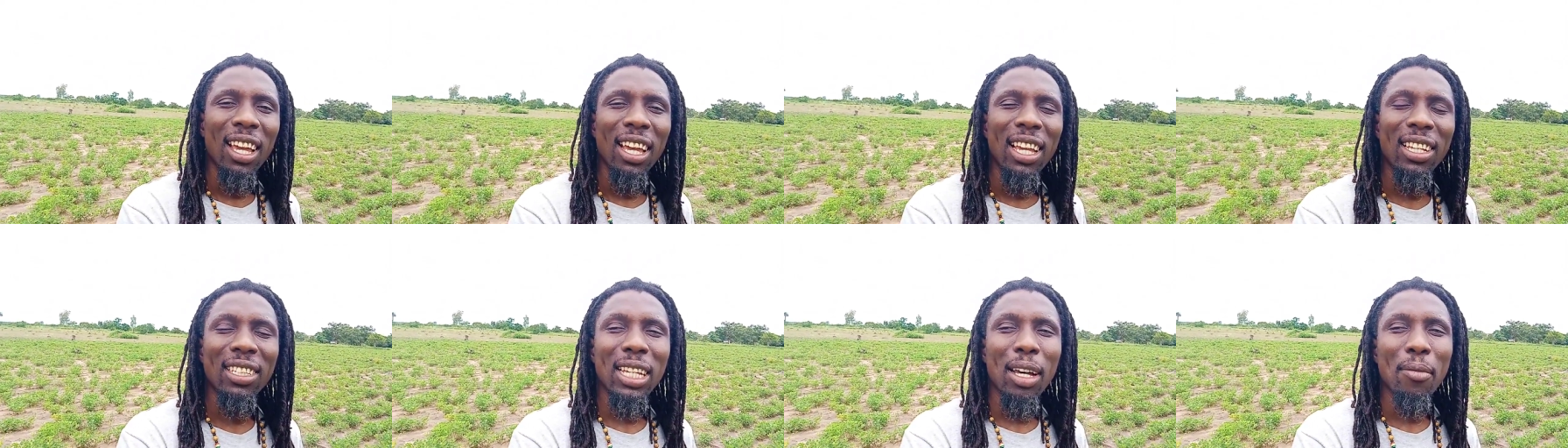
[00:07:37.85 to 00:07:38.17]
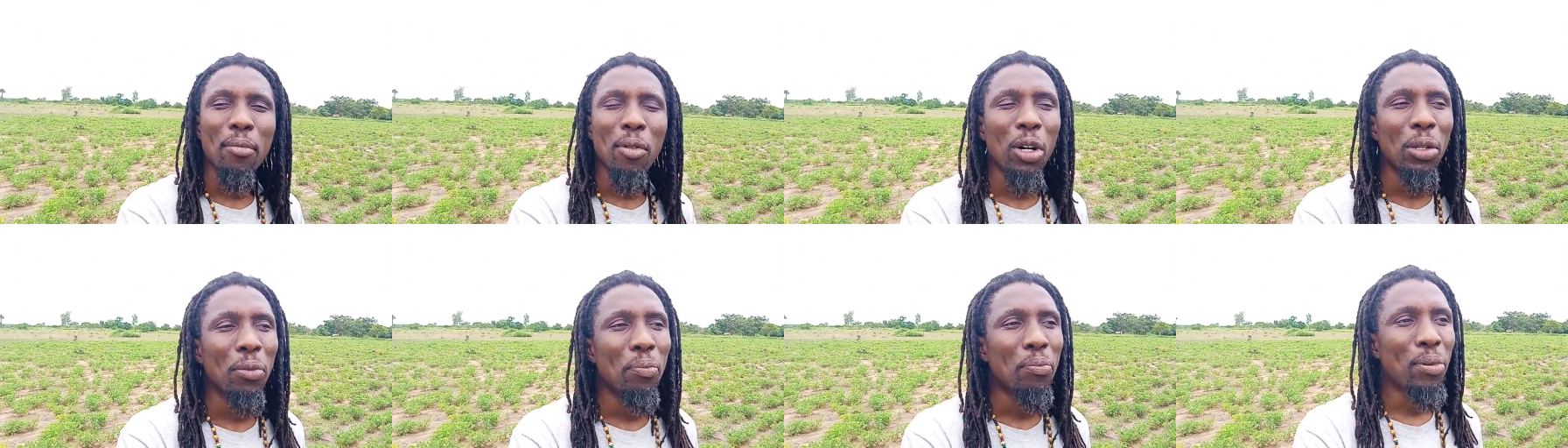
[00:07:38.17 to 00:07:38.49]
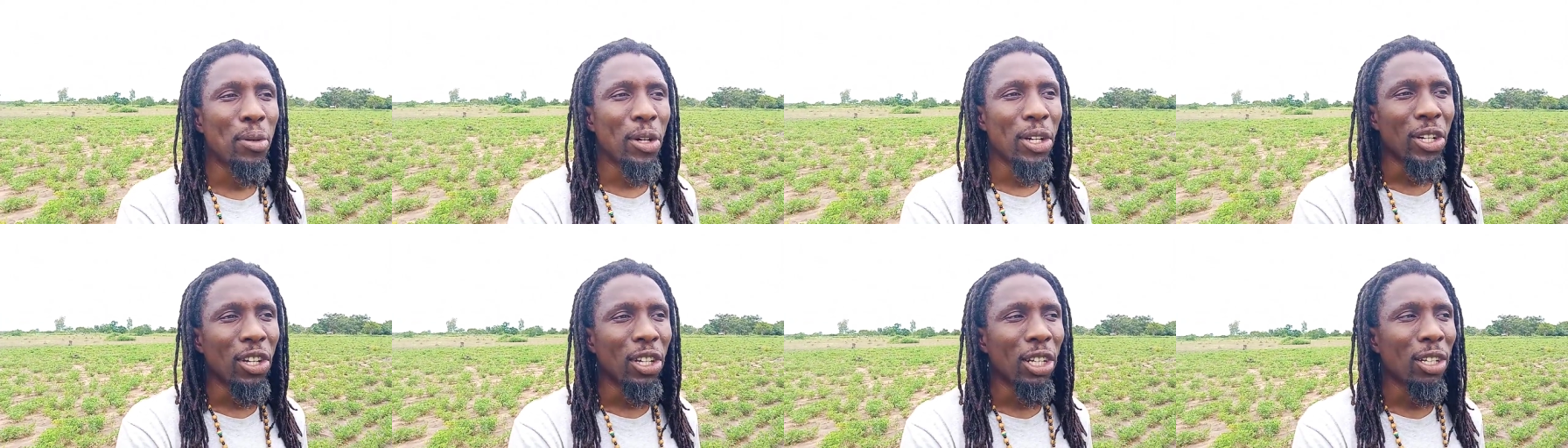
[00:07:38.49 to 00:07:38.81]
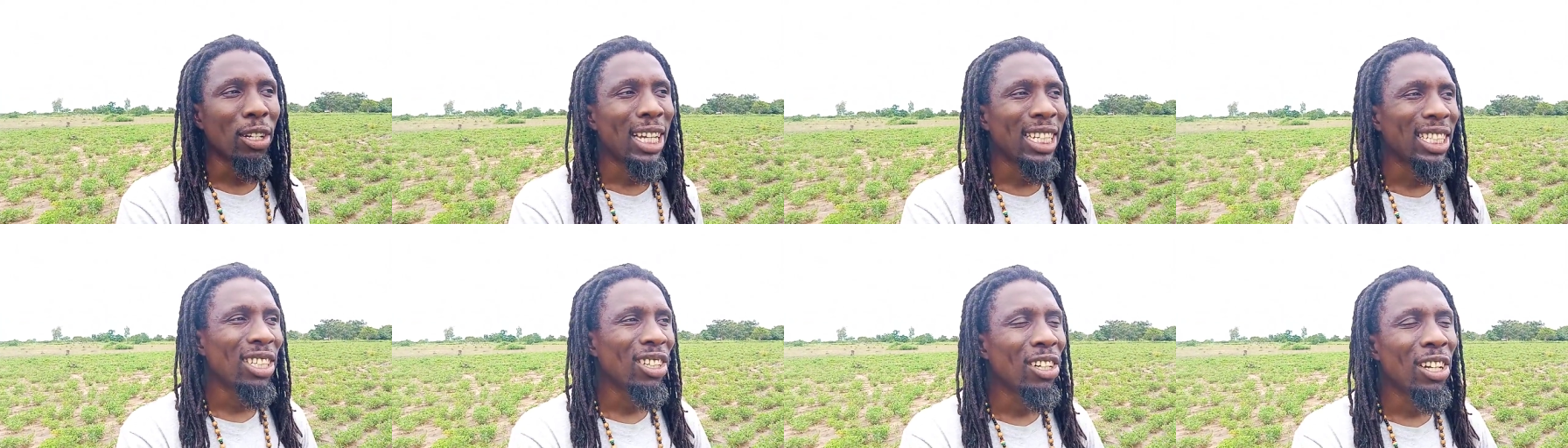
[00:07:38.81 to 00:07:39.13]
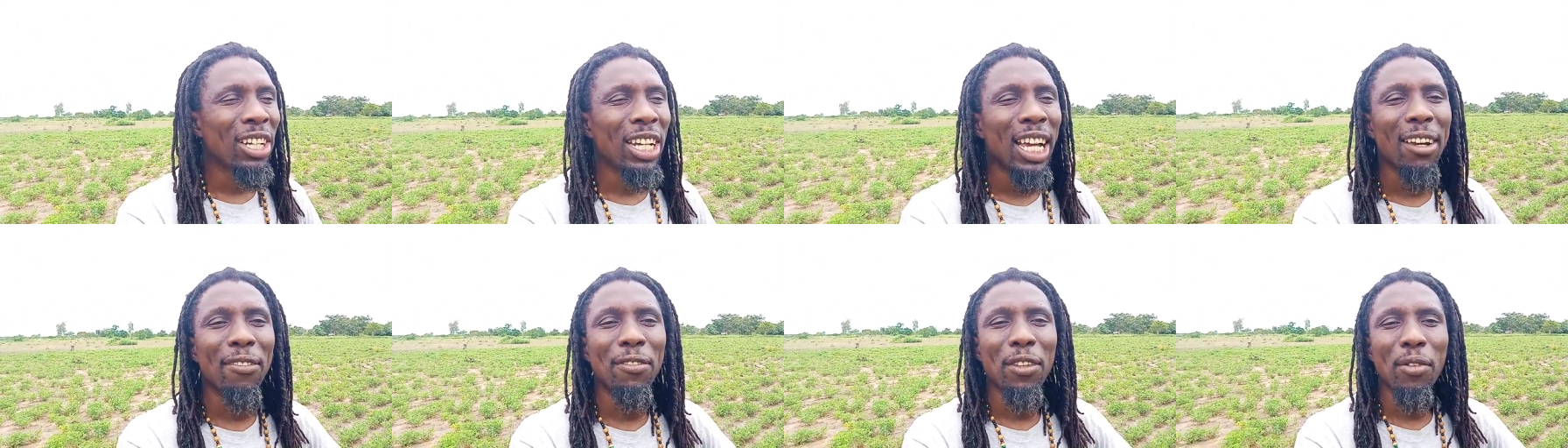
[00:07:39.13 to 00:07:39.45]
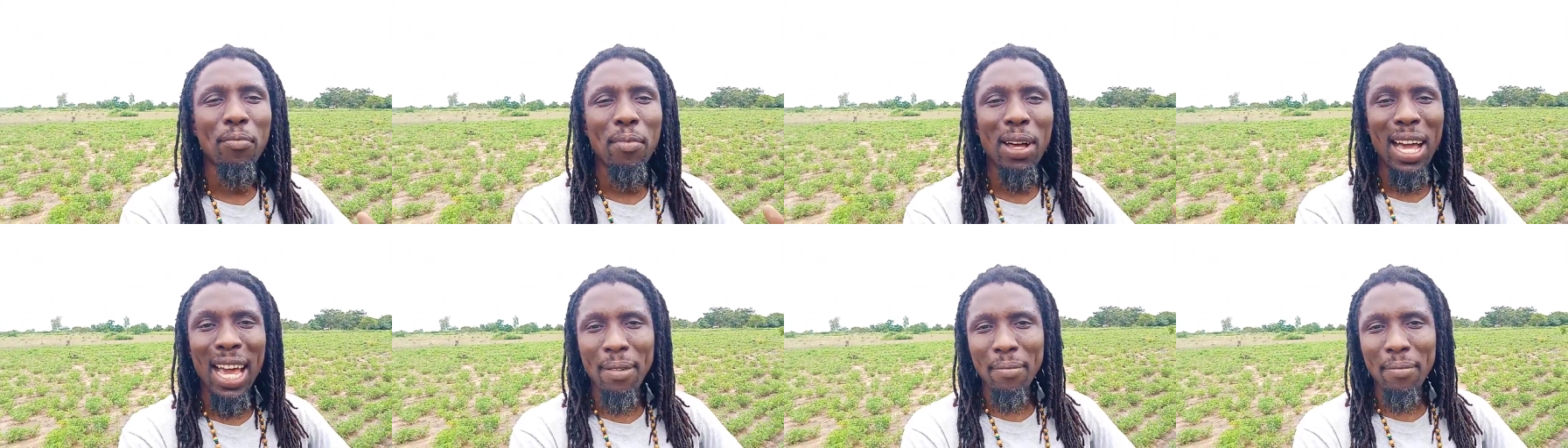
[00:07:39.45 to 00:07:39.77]
is about product that you're gonna have
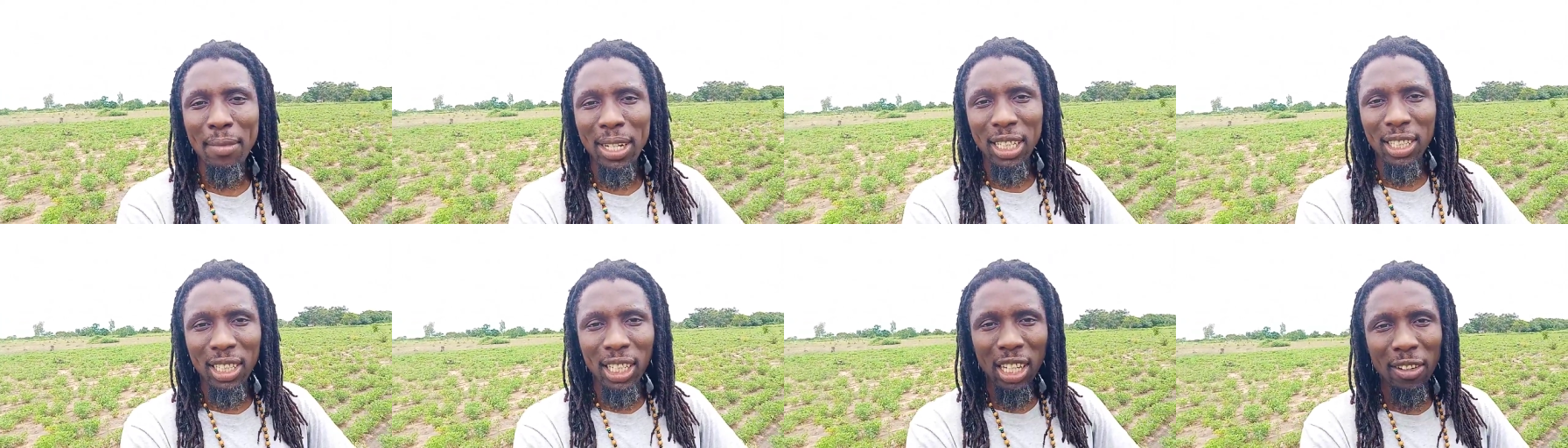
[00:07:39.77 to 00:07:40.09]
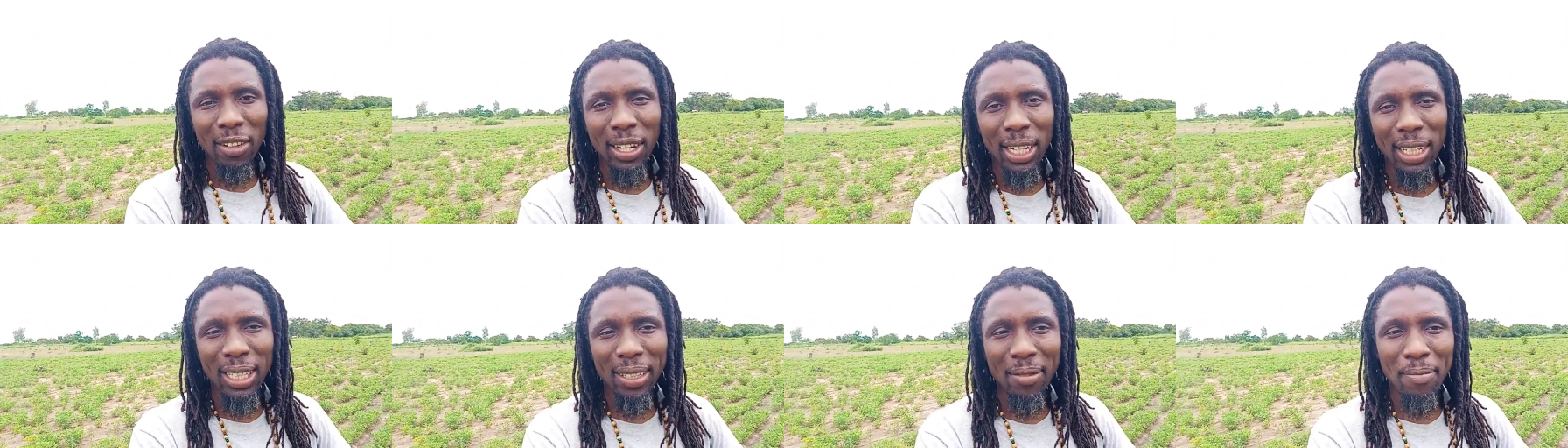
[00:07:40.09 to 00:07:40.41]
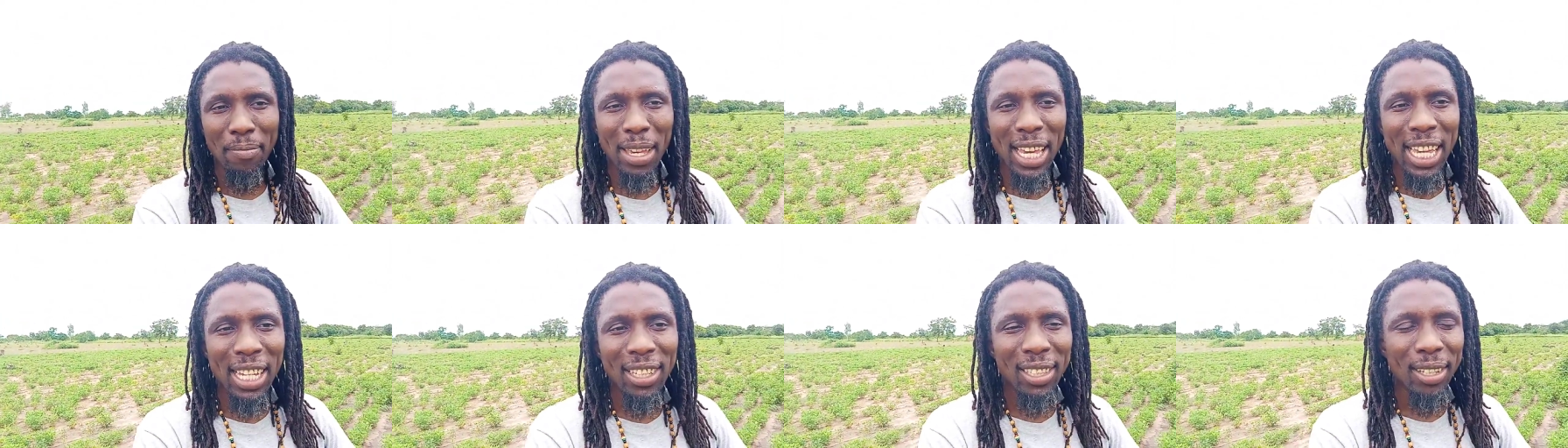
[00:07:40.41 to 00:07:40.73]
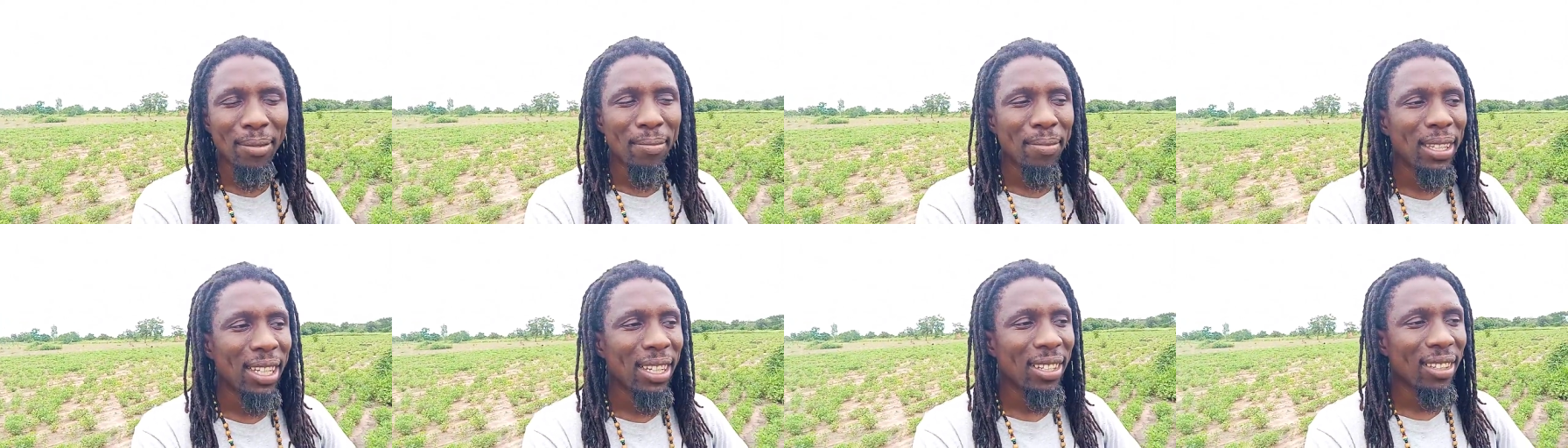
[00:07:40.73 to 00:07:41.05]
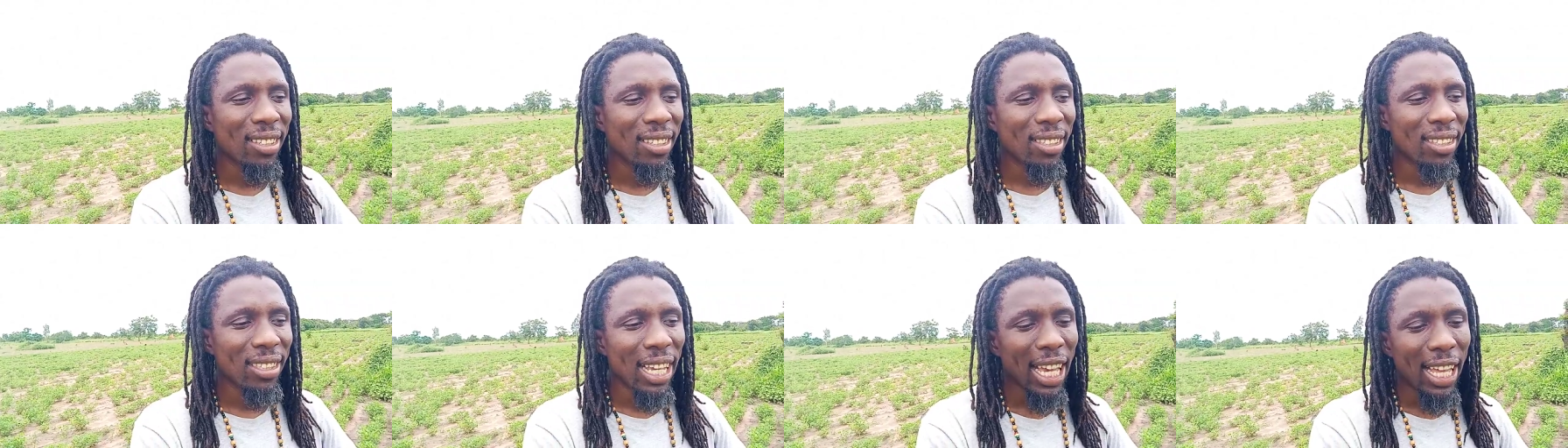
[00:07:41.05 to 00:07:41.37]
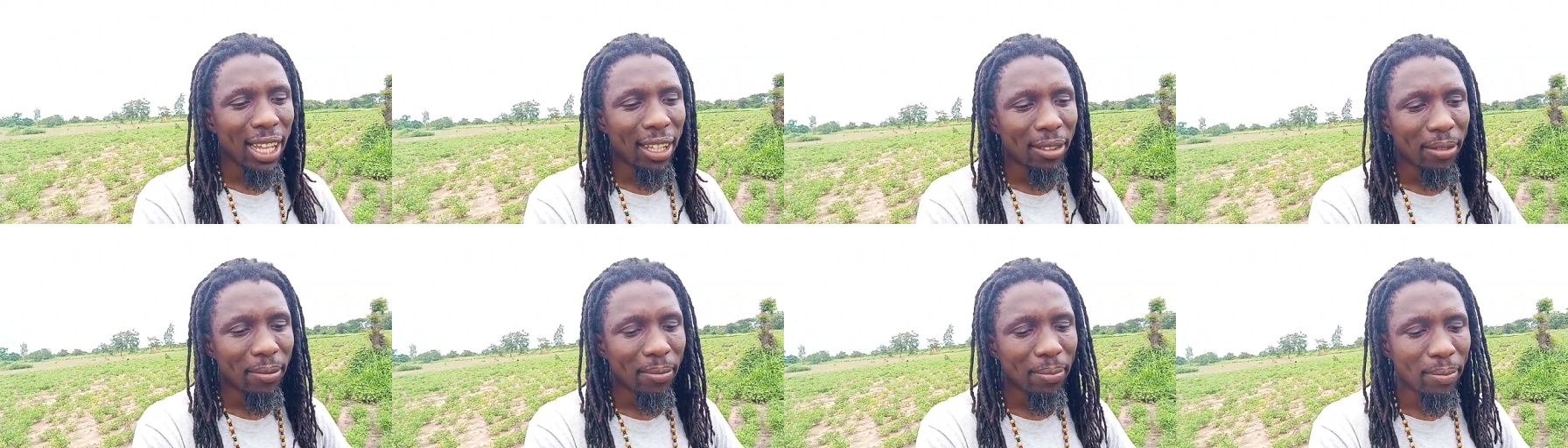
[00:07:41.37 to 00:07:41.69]
to buy material to make something to
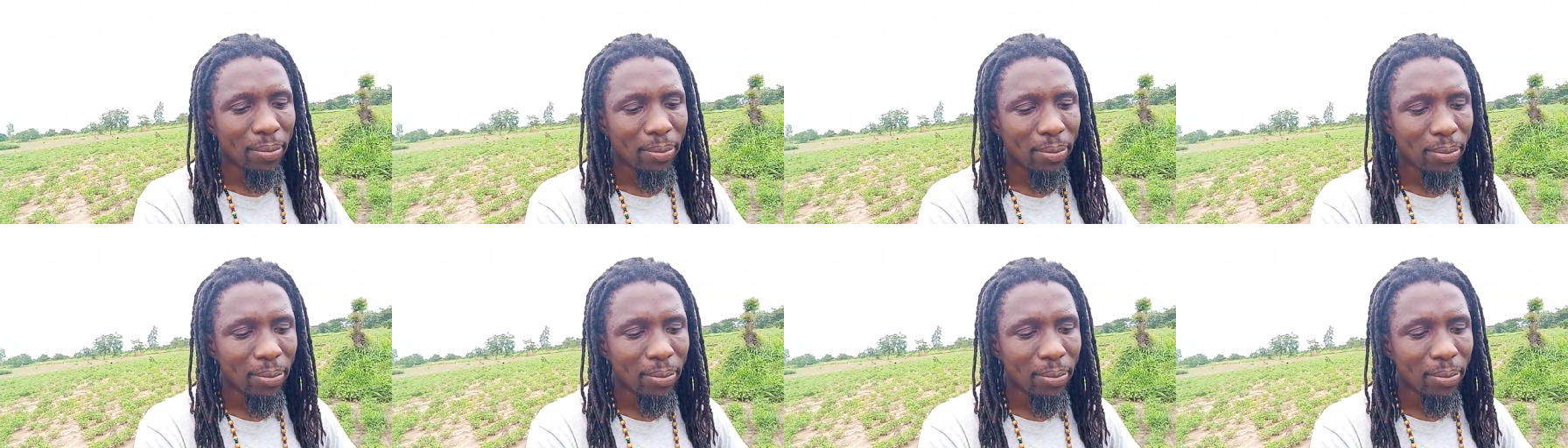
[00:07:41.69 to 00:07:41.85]
sell,